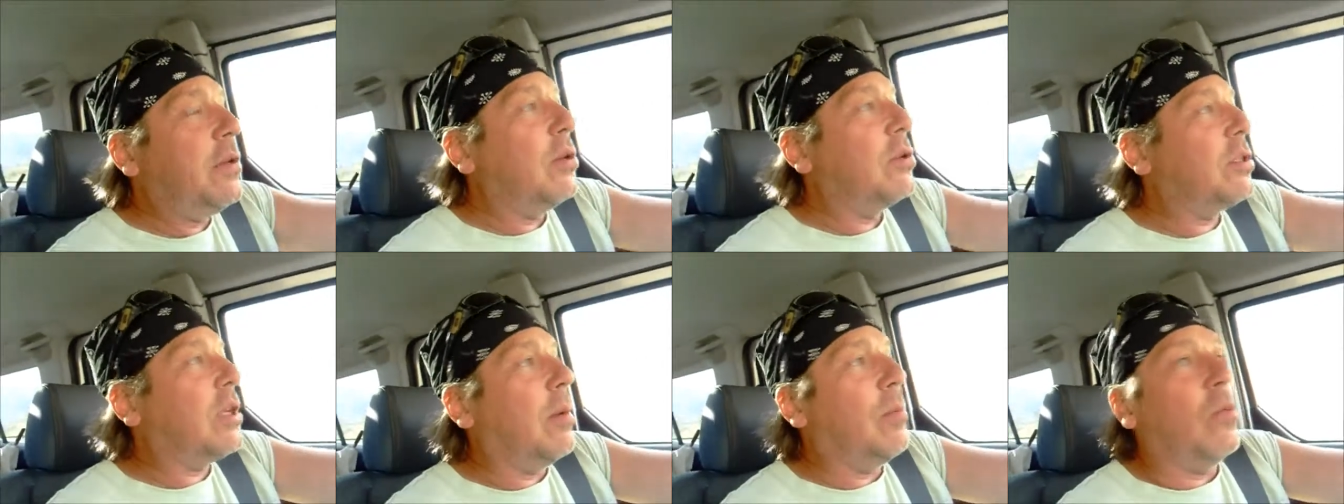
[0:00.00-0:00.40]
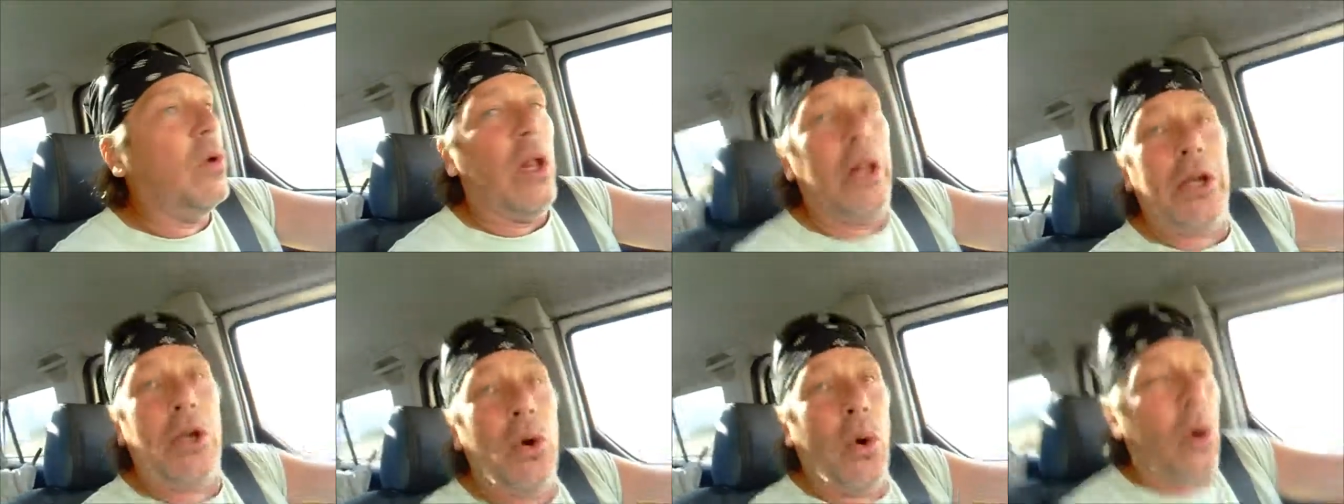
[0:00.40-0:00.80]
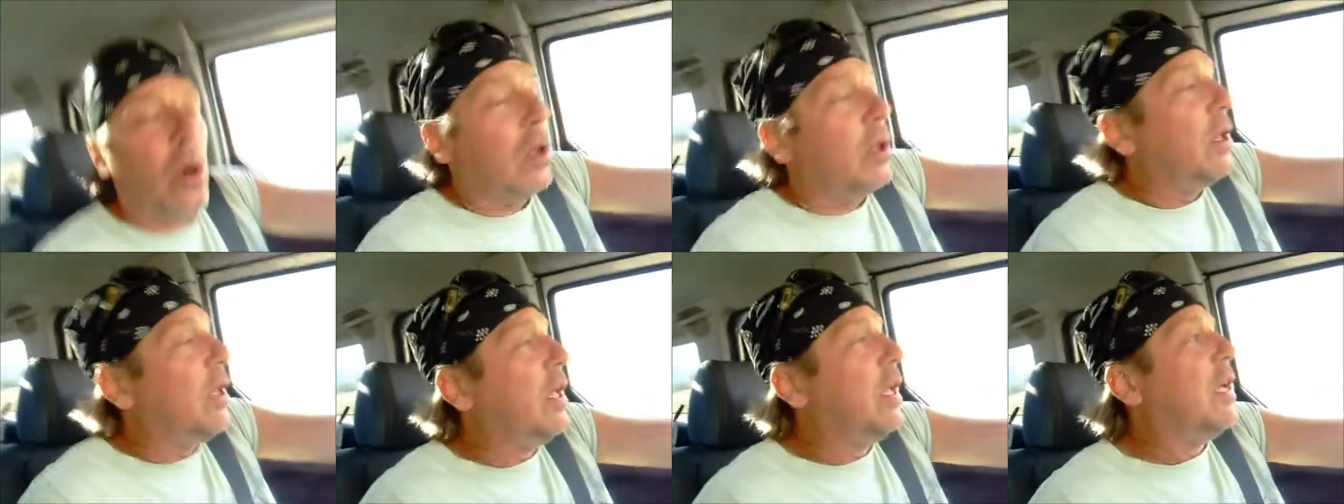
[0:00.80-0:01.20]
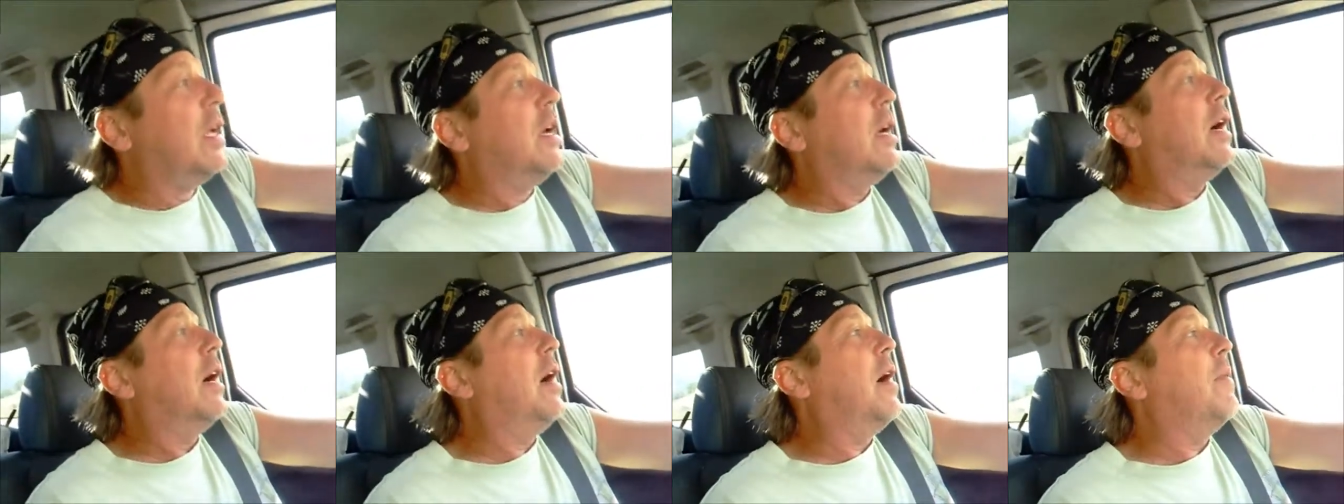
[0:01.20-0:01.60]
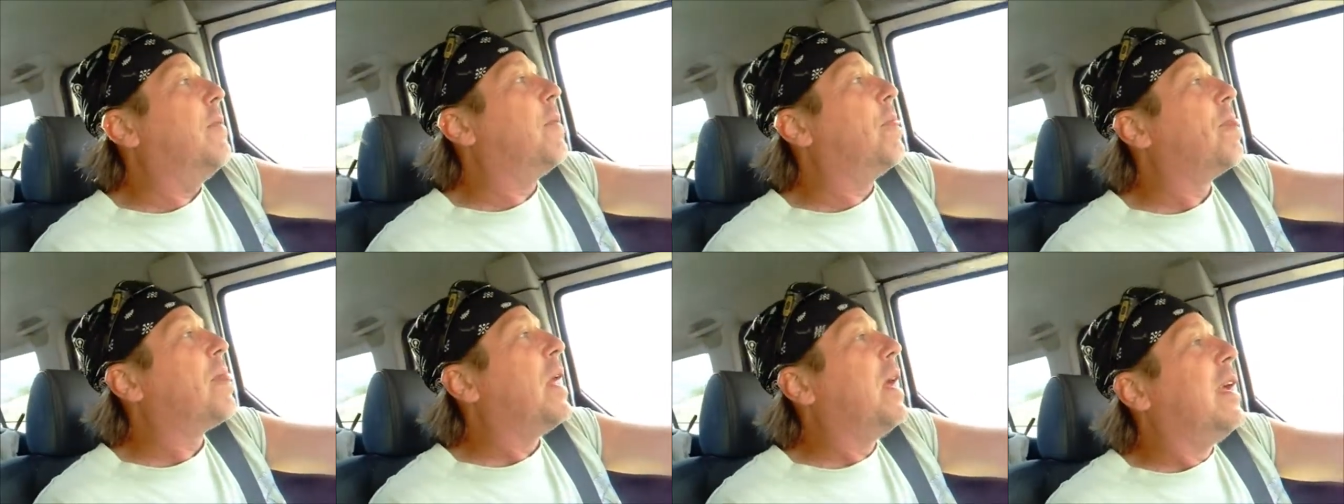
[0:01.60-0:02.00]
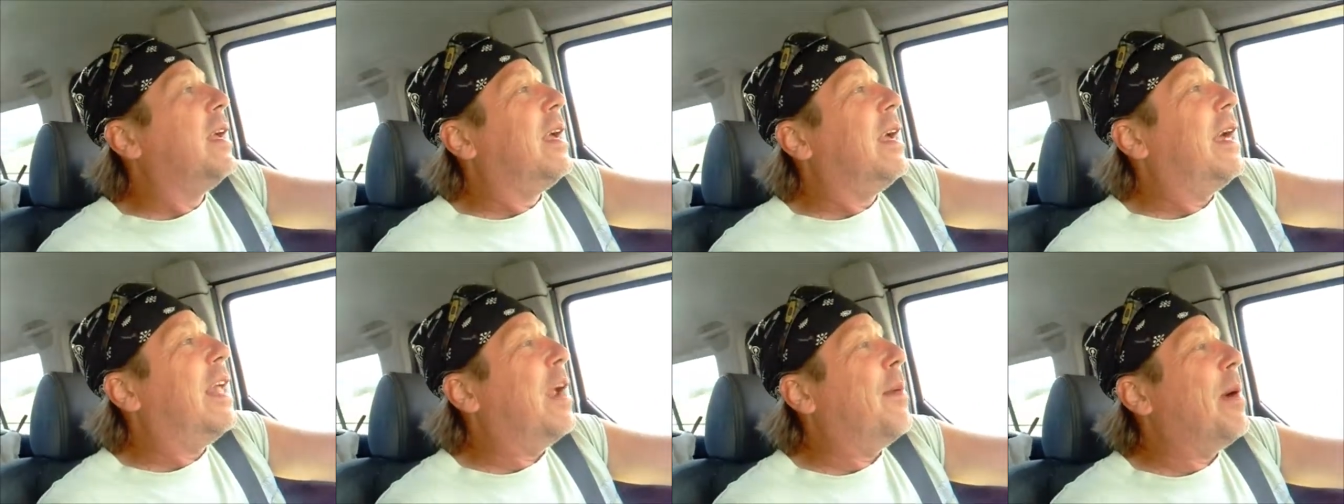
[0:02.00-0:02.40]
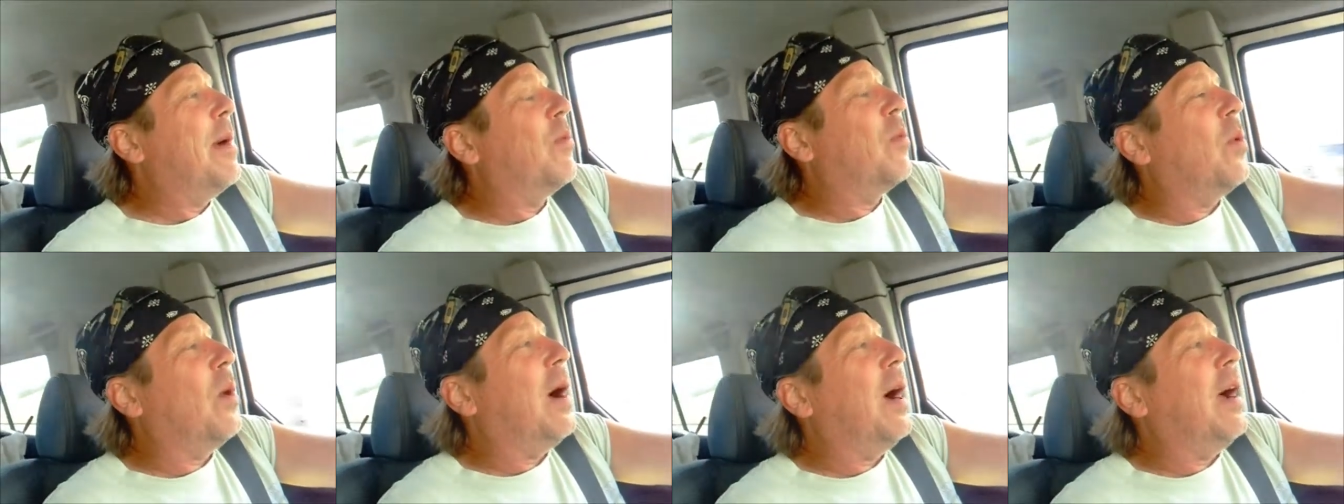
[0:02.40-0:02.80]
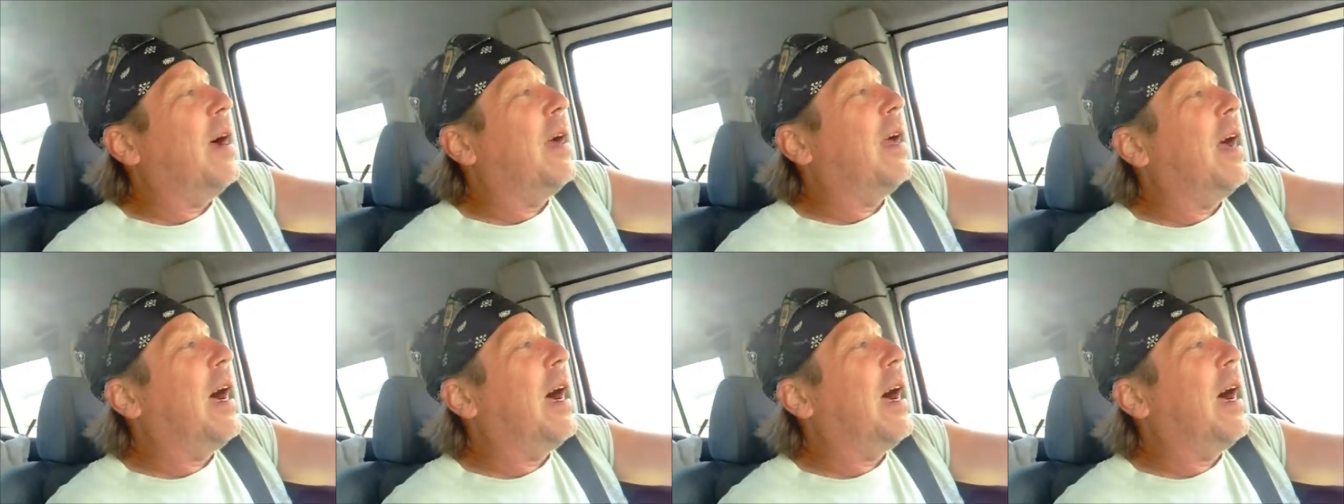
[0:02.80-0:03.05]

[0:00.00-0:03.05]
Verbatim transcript: something really cool. Um, and I remember uh,